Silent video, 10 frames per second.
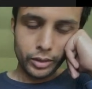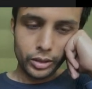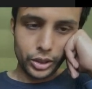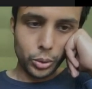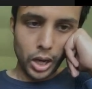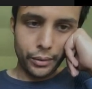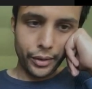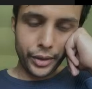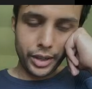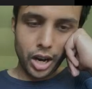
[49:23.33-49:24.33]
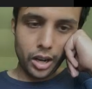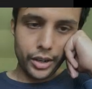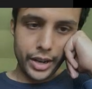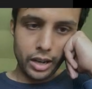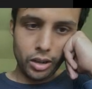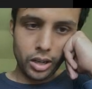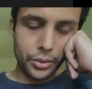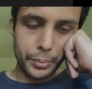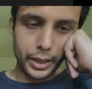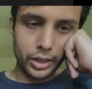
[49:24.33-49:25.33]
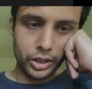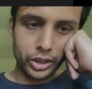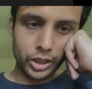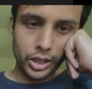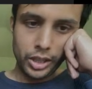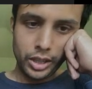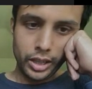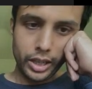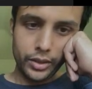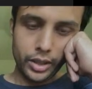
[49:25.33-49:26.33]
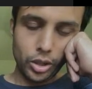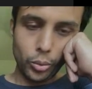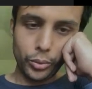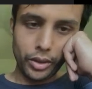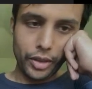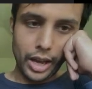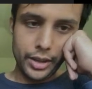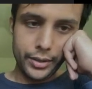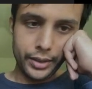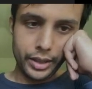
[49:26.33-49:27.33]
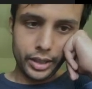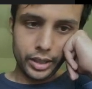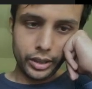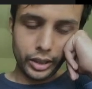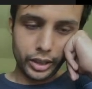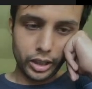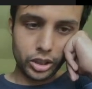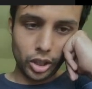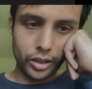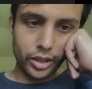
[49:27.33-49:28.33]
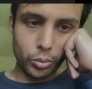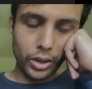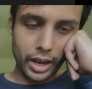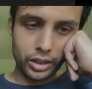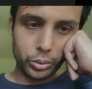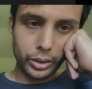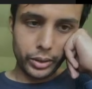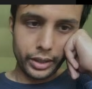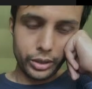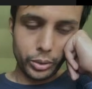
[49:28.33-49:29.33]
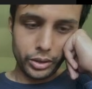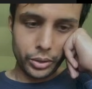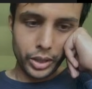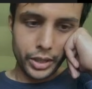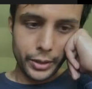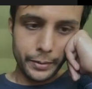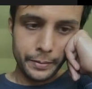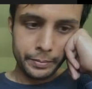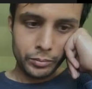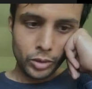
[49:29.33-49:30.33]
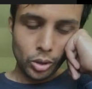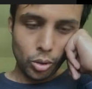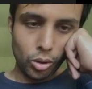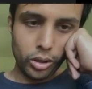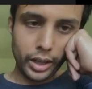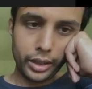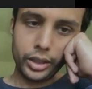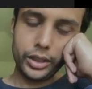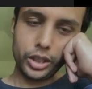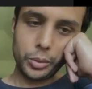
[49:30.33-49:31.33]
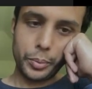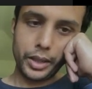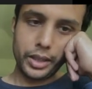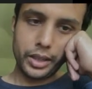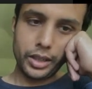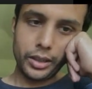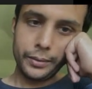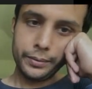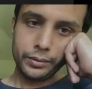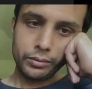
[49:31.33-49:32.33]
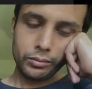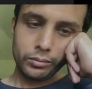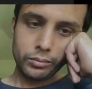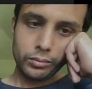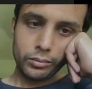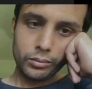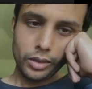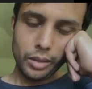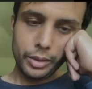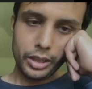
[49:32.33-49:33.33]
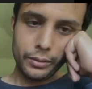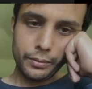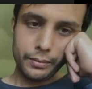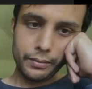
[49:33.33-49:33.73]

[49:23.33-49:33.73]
do everything, iron out all the bugs, and then only then like get started with actually like doing the training. Or I could just be I mean,